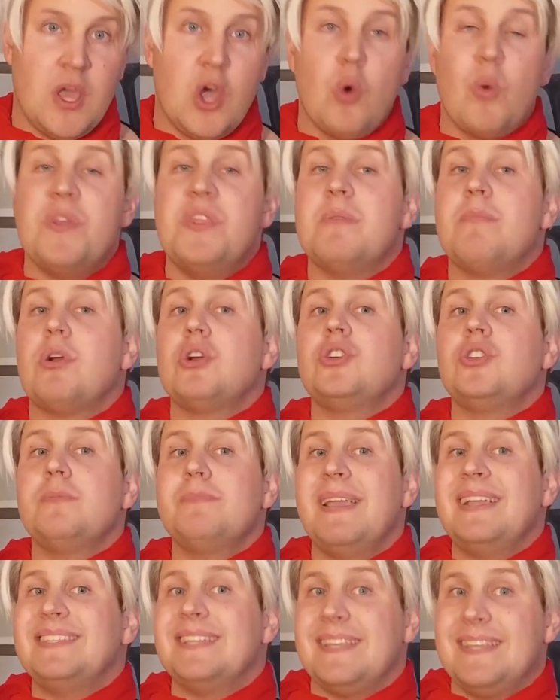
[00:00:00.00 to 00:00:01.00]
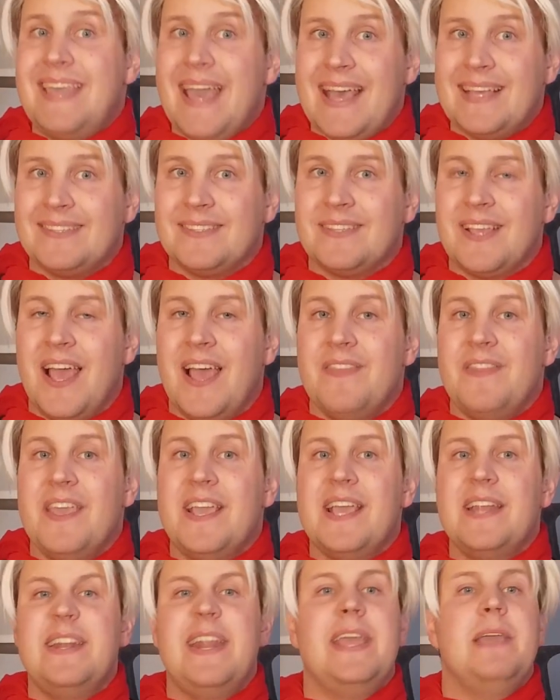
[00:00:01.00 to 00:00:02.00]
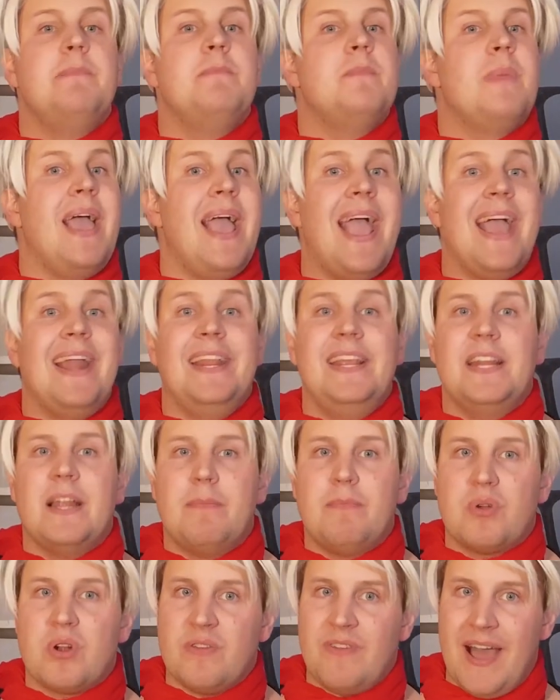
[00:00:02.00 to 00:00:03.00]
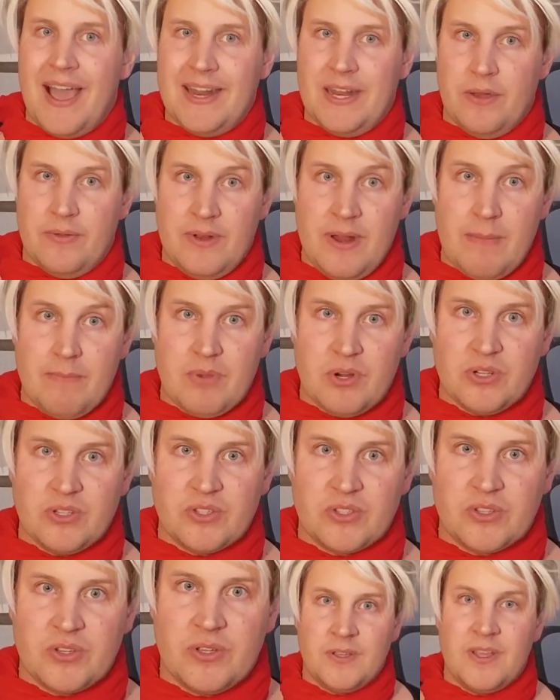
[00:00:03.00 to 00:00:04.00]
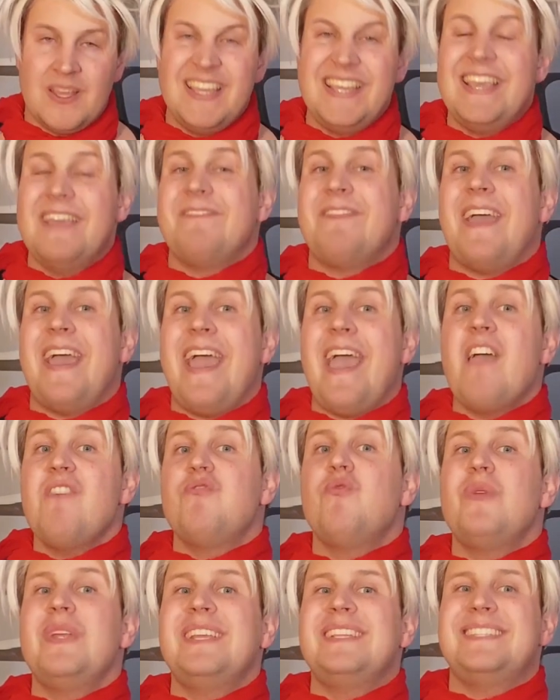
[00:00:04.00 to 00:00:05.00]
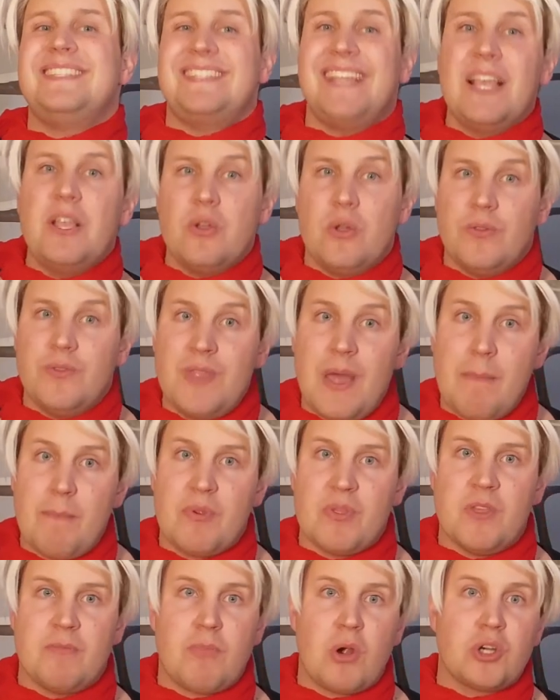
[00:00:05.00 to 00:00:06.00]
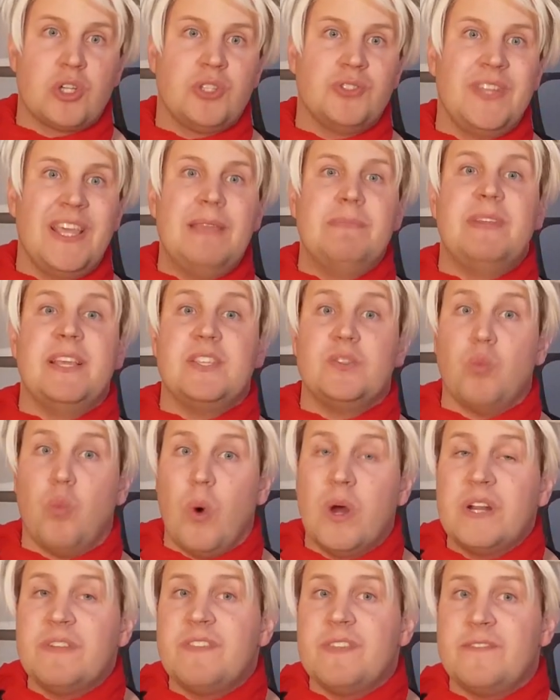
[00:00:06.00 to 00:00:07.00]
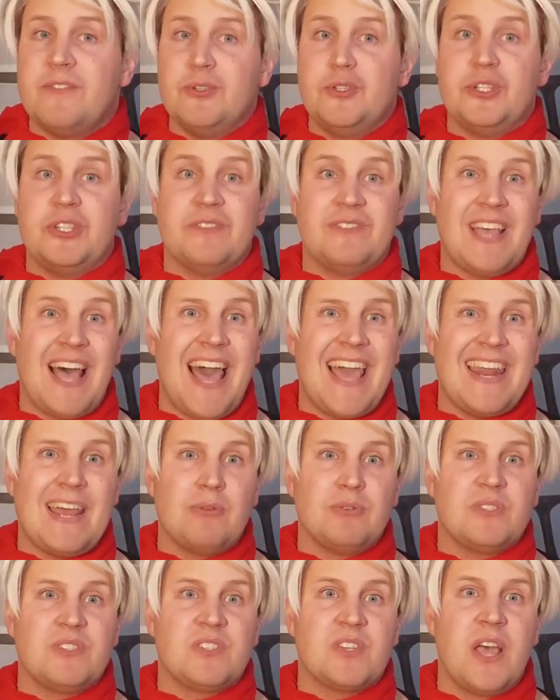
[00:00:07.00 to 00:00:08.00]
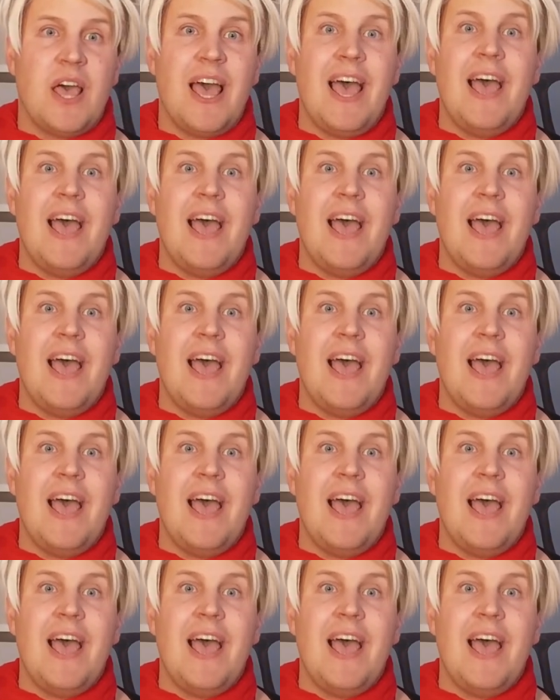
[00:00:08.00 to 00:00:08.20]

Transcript: When the marshal makes a guess, they can name any number of hideout numbers. If every single number the marshal named is one of the fugitive's hideouts,